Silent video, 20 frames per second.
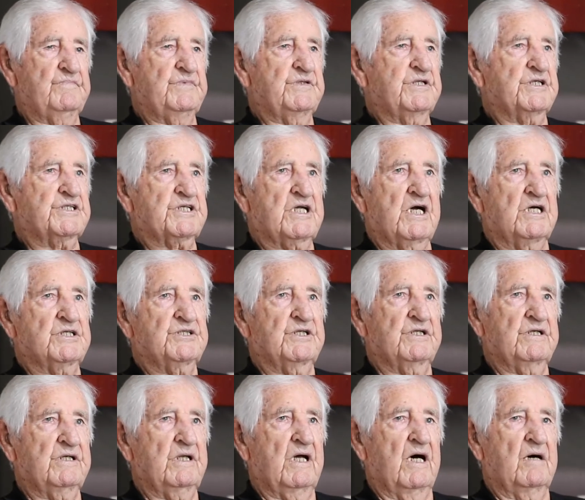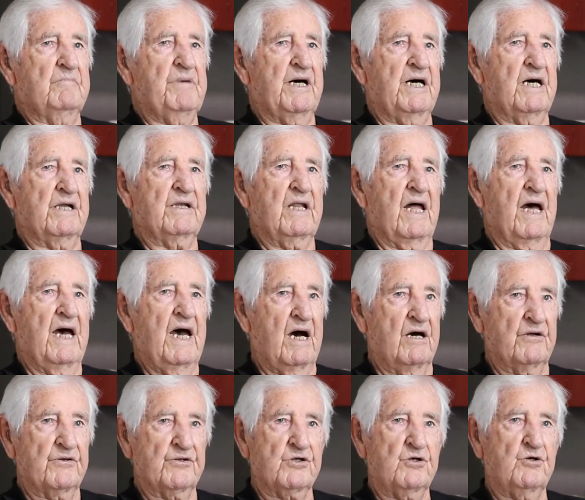discussion about
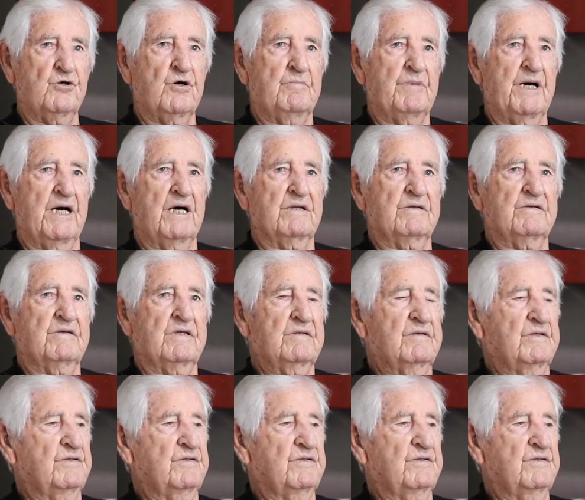how to go about